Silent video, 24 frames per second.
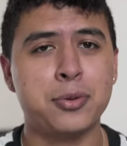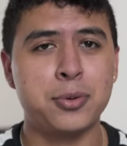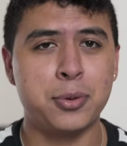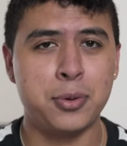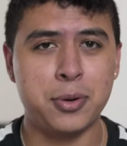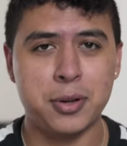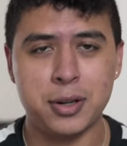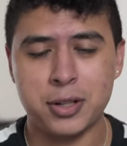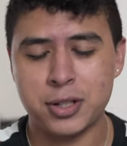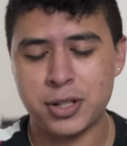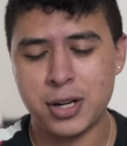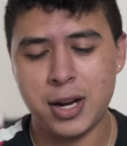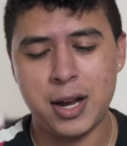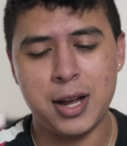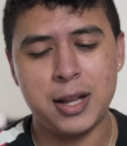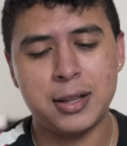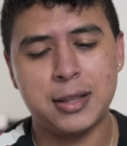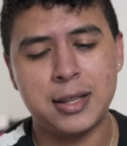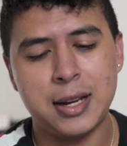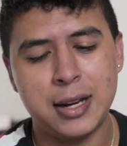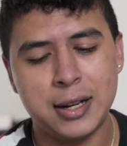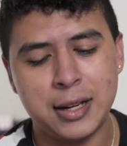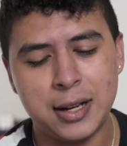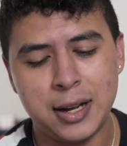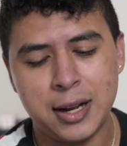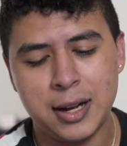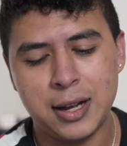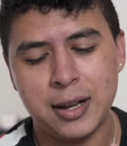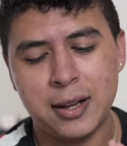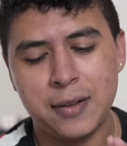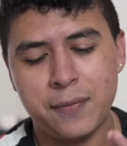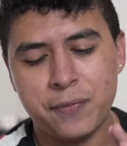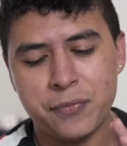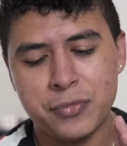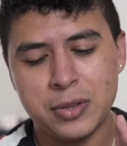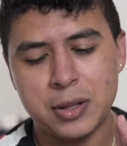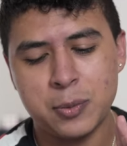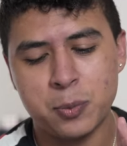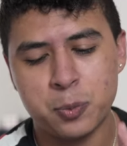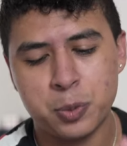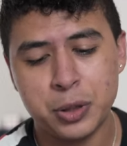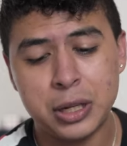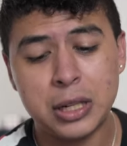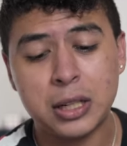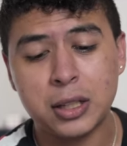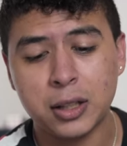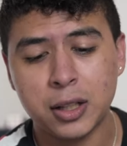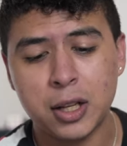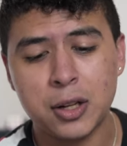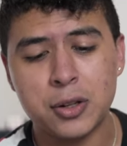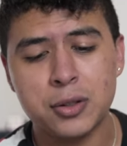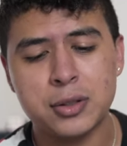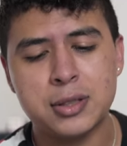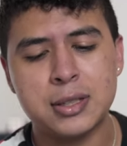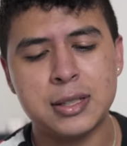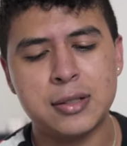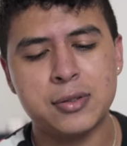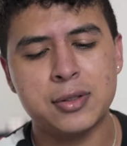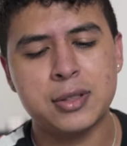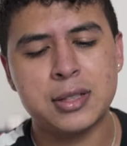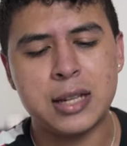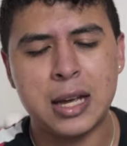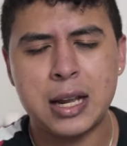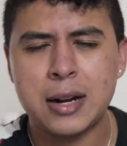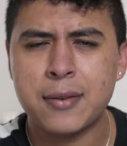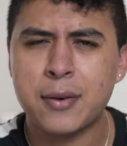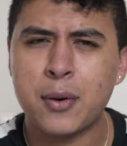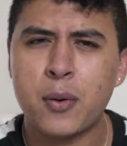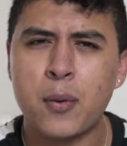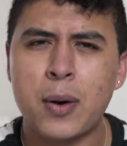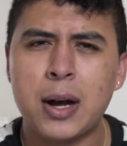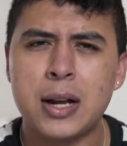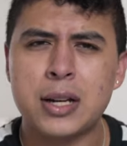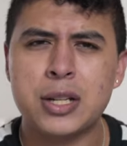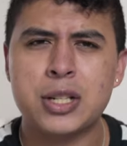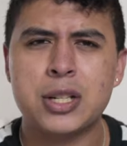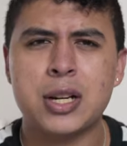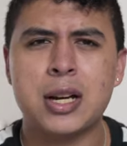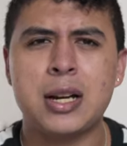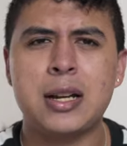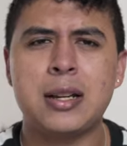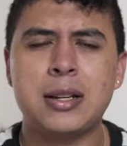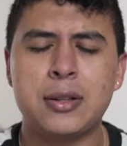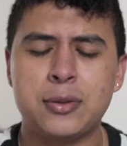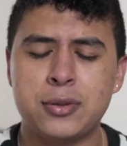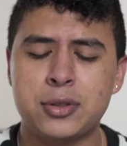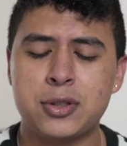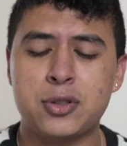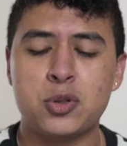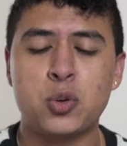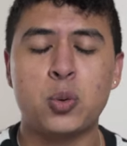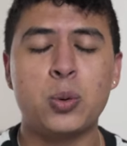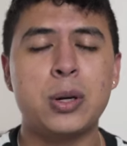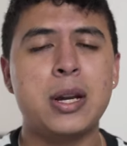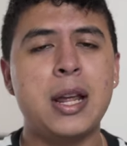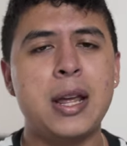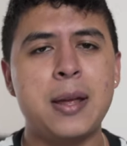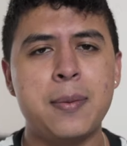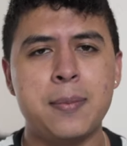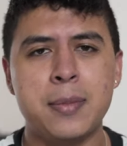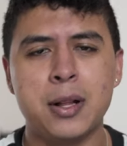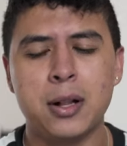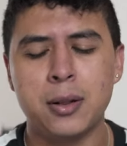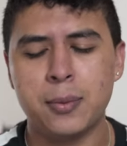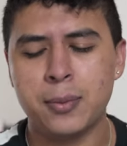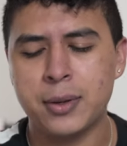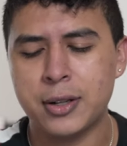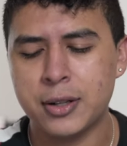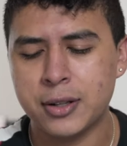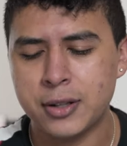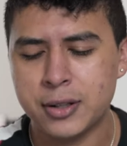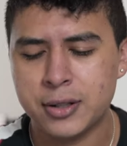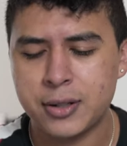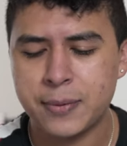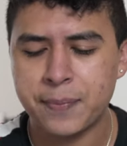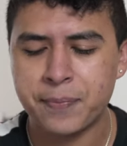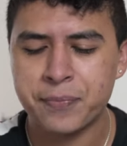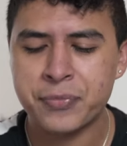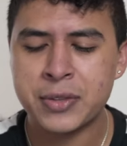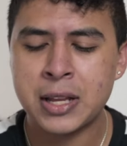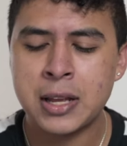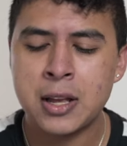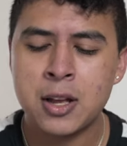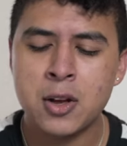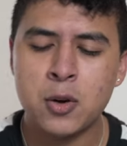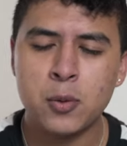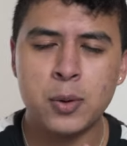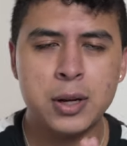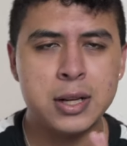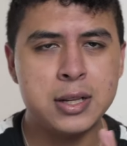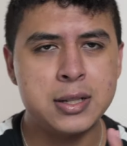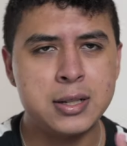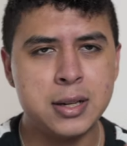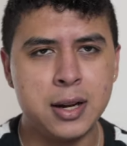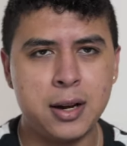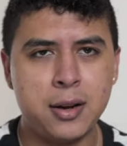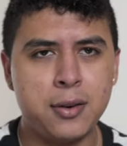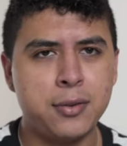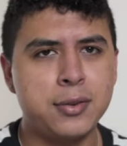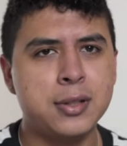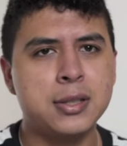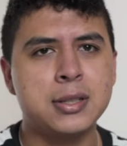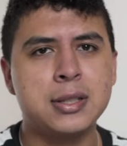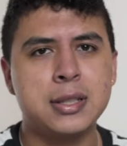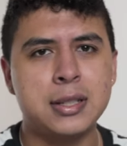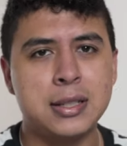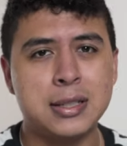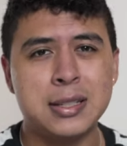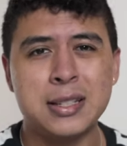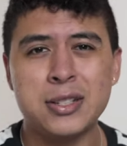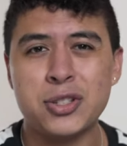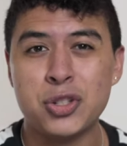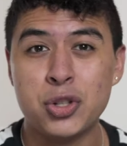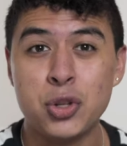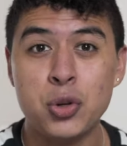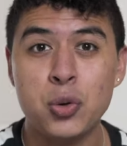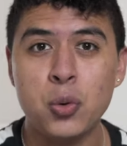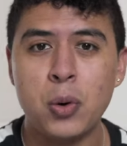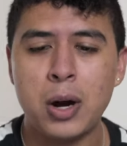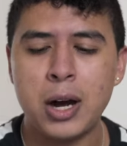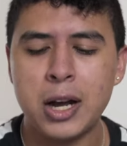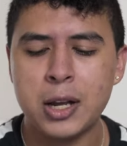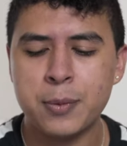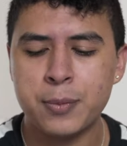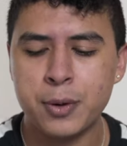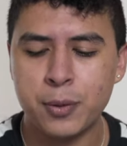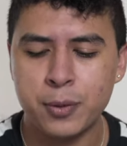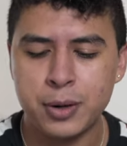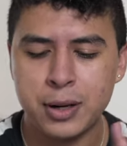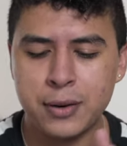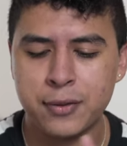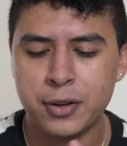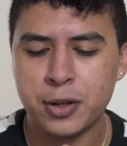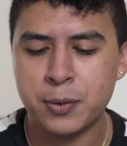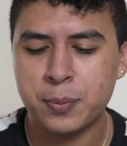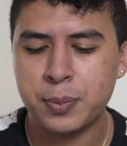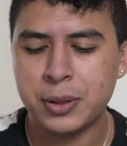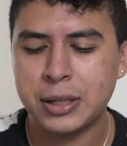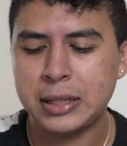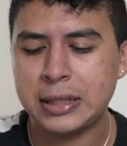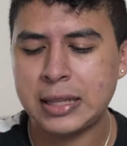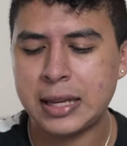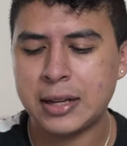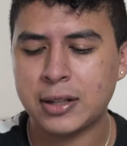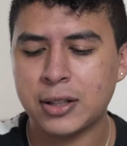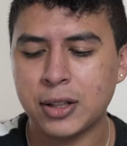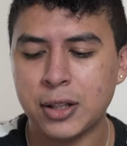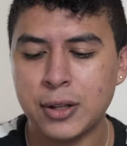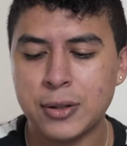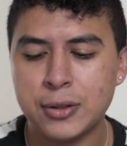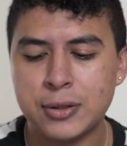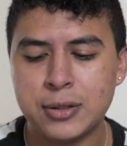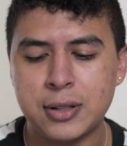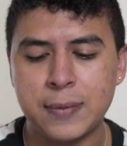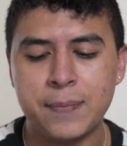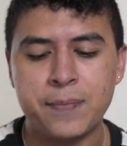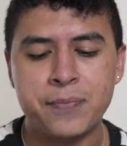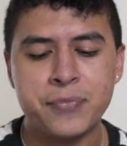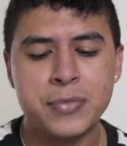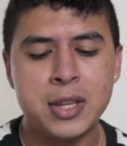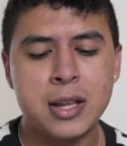door shot that I got pretty close. It was kind of a wide shot, it was 28 millimeters, which obviously isn't too wide, but whenever you put it that close,